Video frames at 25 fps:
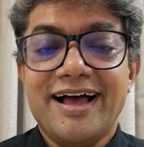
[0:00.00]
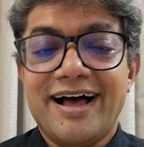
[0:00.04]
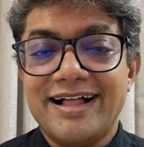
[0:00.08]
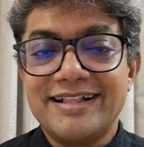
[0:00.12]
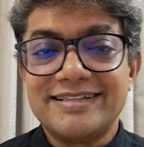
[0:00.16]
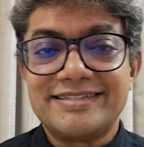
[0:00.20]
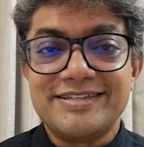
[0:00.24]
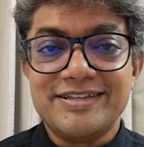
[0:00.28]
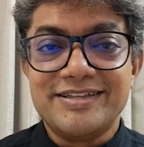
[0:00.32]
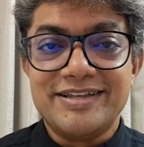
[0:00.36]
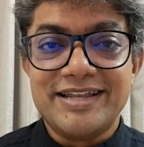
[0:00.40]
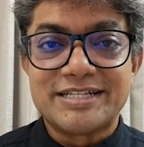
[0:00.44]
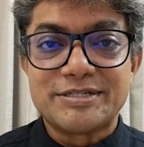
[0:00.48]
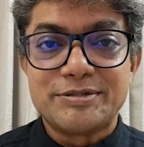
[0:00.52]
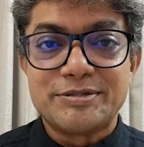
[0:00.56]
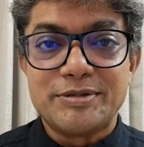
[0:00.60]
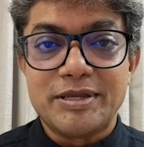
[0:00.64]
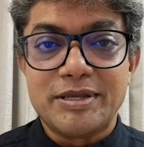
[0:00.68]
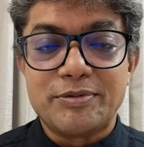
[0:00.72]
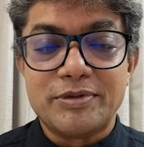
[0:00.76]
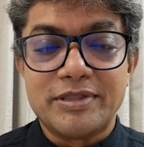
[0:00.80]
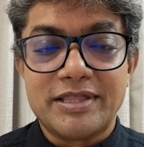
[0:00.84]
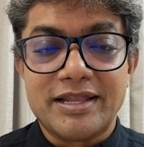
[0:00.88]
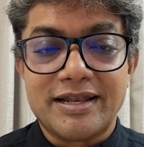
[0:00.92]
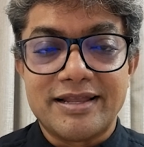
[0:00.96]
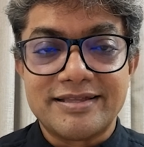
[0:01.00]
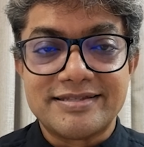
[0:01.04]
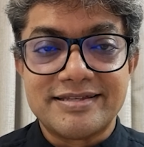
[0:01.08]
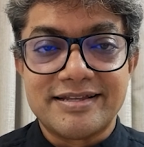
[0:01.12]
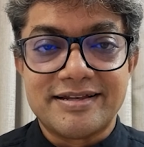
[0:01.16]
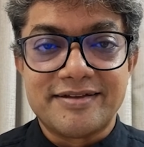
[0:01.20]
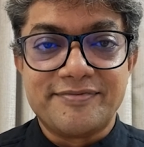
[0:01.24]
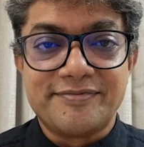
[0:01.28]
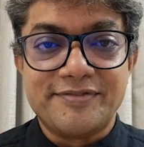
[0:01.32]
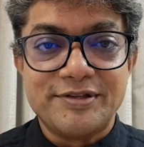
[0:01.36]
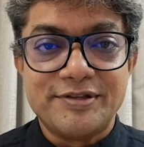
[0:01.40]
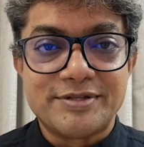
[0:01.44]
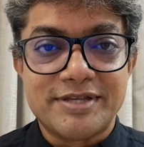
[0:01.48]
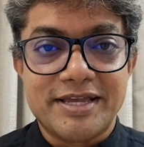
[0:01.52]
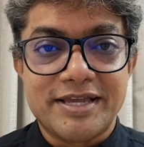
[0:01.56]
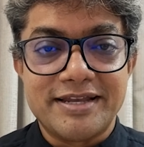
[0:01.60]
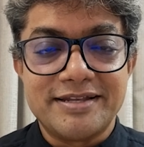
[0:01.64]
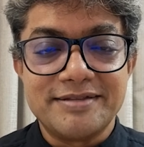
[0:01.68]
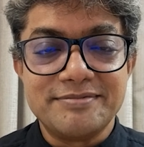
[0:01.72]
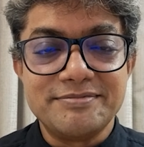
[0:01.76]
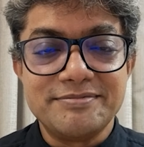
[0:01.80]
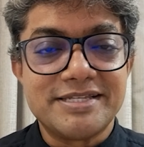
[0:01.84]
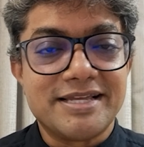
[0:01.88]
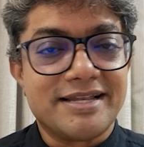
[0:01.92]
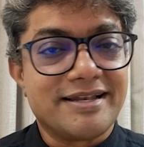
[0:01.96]
I'll see you next week with another set of news
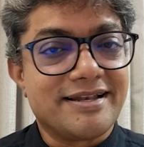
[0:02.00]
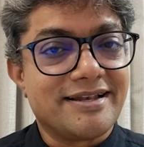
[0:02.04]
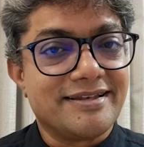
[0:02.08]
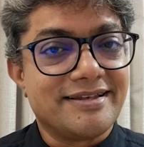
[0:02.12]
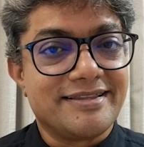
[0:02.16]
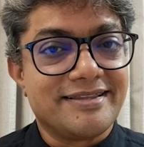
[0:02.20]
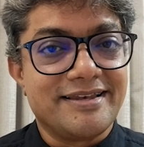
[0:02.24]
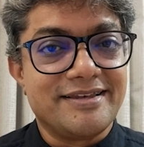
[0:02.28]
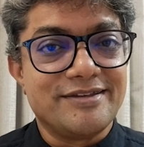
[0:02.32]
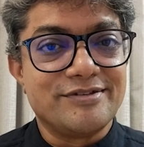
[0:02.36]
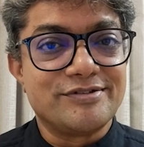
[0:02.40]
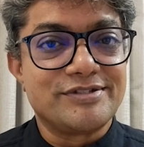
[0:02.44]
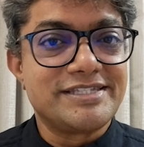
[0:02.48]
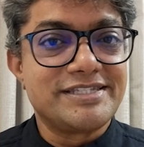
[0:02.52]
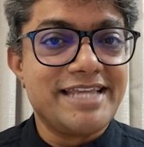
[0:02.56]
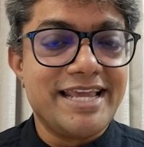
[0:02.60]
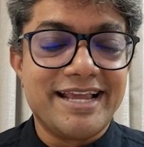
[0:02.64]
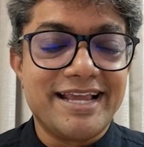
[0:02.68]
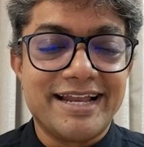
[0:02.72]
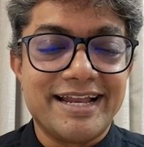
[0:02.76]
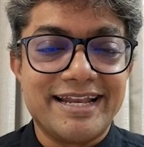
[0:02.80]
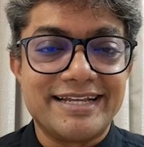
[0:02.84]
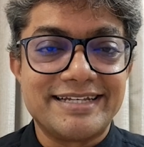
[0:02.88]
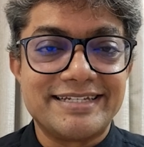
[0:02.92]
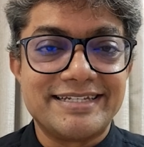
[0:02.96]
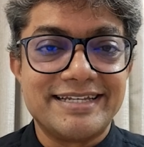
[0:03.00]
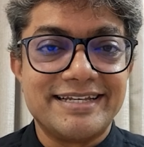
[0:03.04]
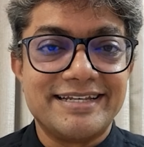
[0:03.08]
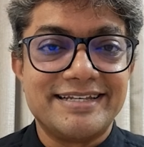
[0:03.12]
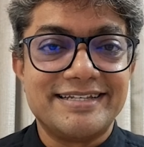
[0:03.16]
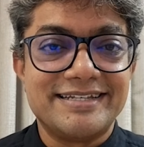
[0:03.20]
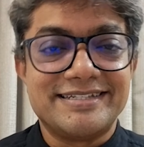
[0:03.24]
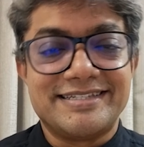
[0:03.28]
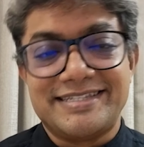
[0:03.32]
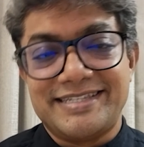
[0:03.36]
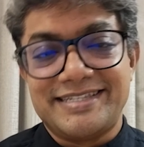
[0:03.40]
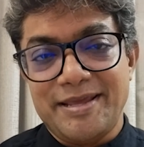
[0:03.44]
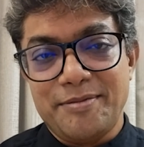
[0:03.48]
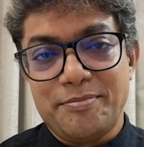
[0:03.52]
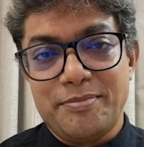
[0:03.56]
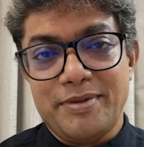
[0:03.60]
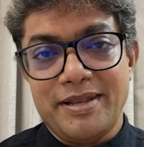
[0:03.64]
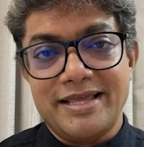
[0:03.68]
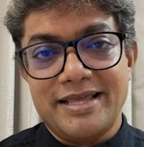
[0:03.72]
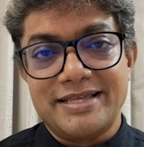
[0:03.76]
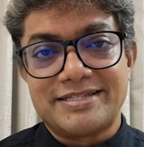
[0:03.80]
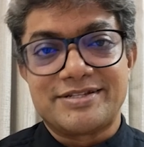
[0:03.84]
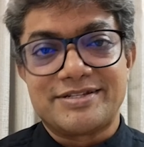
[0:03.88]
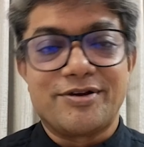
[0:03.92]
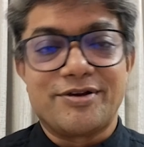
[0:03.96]
items. Until then, you stay connected and stay
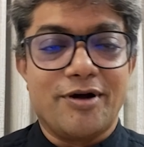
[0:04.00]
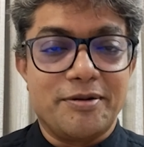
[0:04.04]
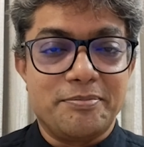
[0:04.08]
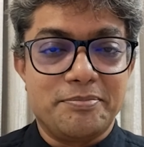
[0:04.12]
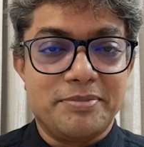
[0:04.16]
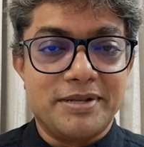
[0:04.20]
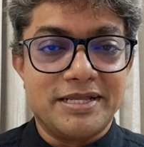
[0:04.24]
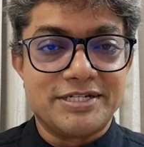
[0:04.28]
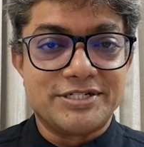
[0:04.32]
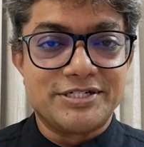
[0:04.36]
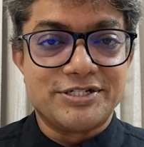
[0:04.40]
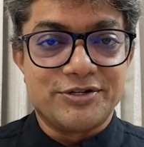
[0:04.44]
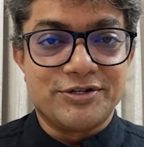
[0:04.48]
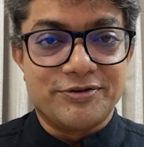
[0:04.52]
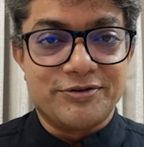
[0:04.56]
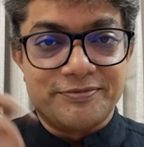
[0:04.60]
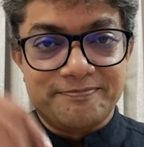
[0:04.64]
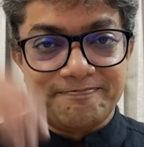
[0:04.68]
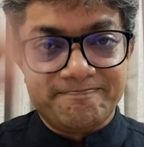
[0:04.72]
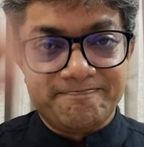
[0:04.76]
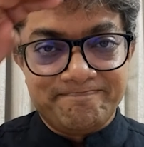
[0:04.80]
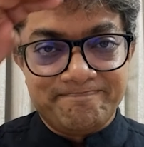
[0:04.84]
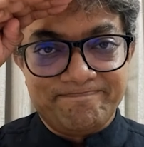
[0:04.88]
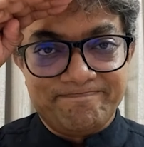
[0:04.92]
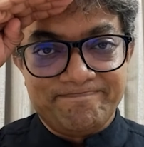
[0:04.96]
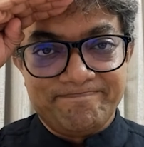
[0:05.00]
blessed. God bless you.